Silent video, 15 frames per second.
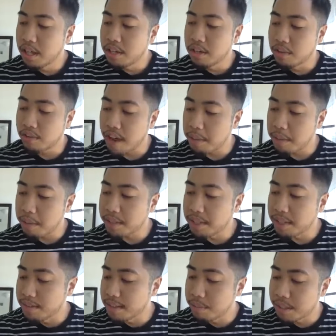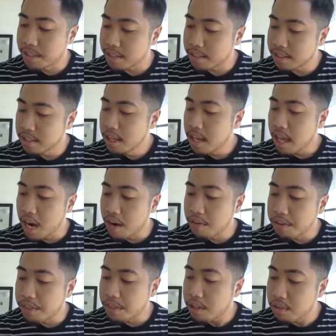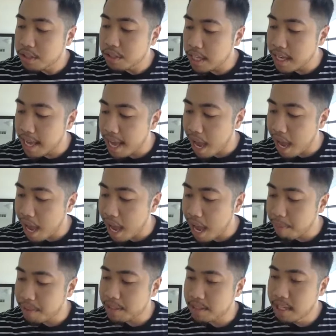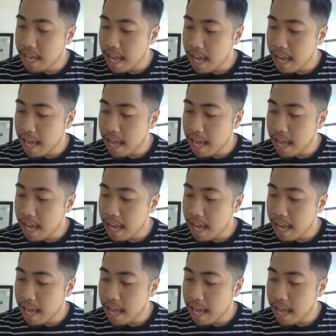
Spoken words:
Your family lives in abundance. Everything you say happens.